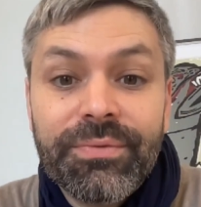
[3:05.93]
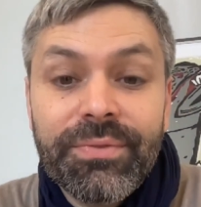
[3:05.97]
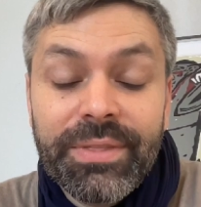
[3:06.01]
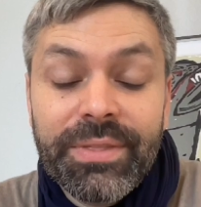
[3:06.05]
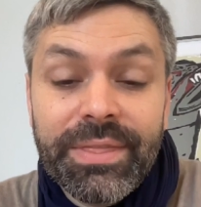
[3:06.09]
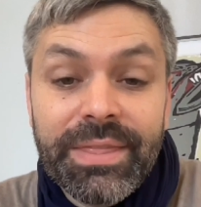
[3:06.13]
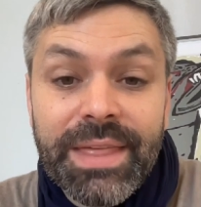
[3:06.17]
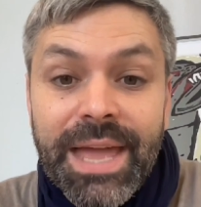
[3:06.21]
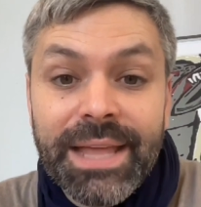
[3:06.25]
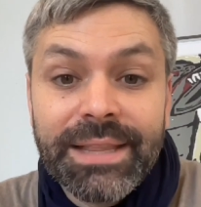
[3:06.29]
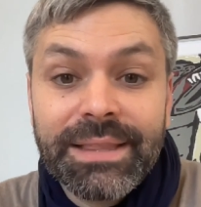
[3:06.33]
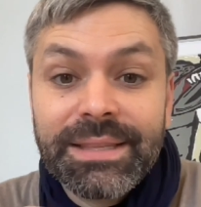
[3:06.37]

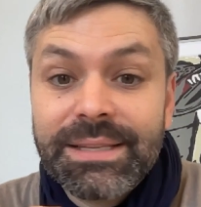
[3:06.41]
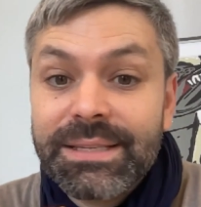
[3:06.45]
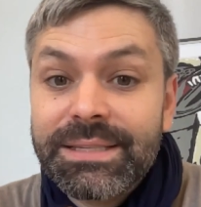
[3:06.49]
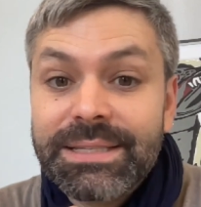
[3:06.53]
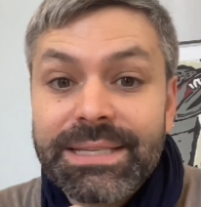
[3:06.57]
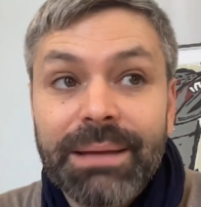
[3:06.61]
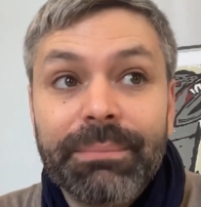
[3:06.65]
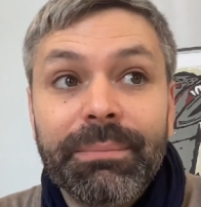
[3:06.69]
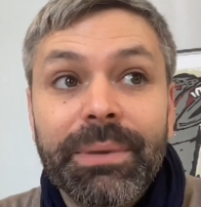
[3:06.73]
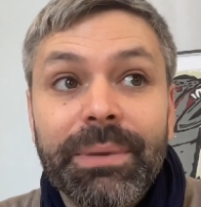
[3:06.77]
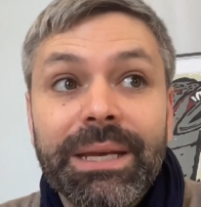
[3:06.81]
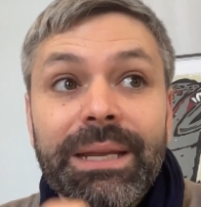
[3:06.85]
that
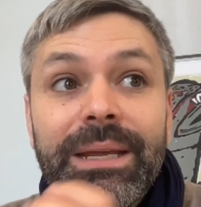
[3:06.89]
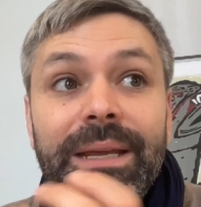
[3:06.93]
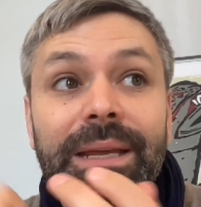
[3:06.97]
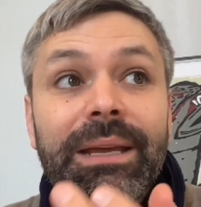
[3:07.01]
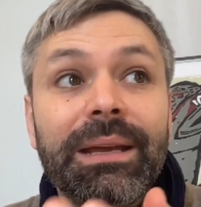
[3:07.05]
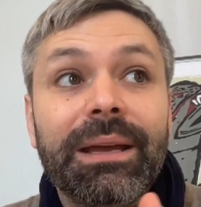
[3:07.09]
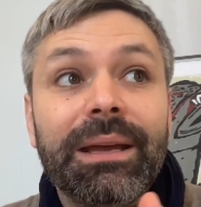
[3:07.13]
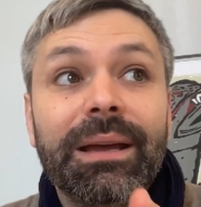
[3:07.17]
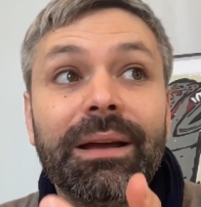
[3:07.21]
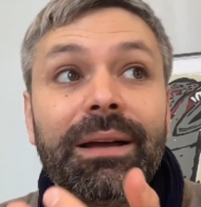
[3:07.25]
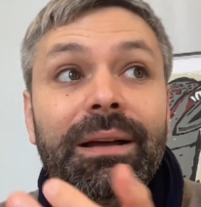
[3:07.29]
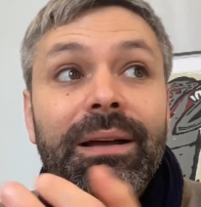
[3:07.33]

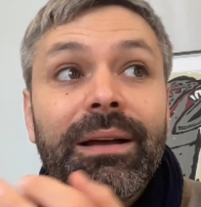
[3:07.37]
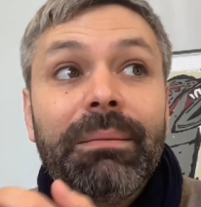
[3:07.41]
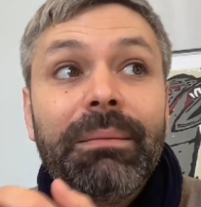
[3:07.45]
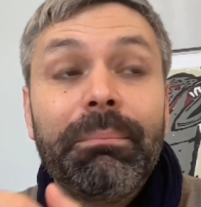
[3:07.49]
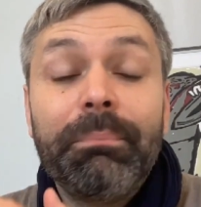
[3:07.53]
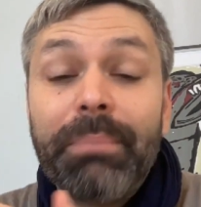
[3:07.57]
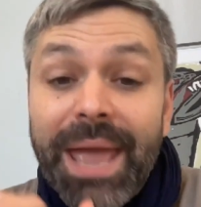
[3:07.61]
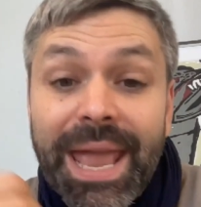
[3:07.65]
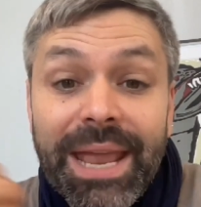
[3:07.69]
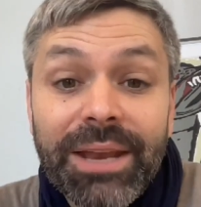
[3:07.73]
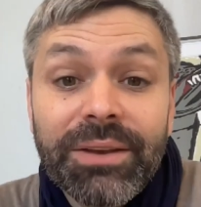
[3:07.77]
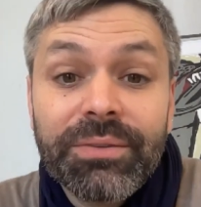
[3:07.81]
somebody
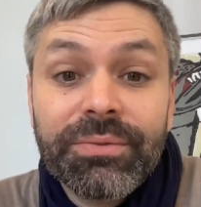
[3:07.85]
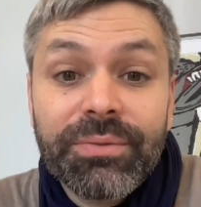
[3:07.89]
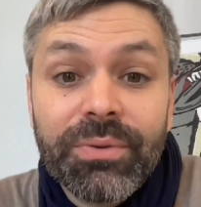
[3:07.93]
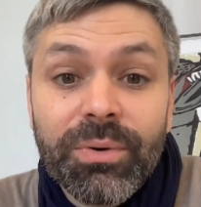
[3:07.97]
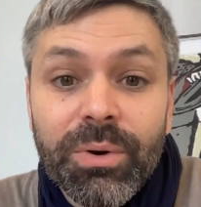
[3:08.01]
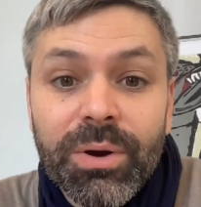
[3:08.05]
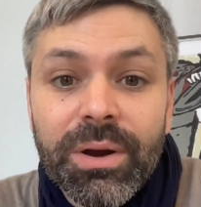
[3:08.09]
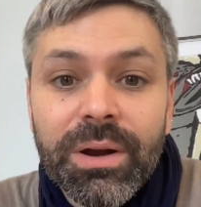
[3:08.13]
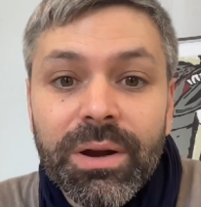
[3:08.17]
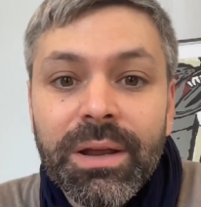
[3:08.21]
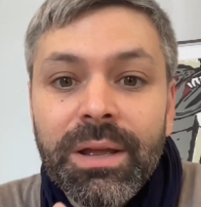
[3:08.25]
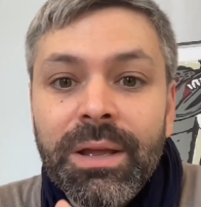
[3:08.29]
paid
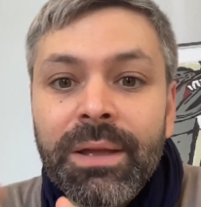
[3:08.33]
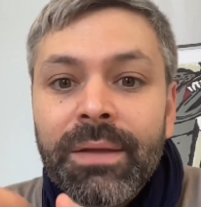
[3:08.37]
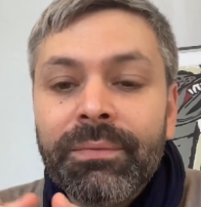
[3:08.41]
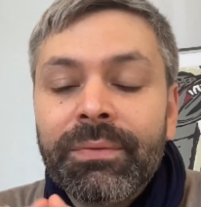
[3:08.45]
for.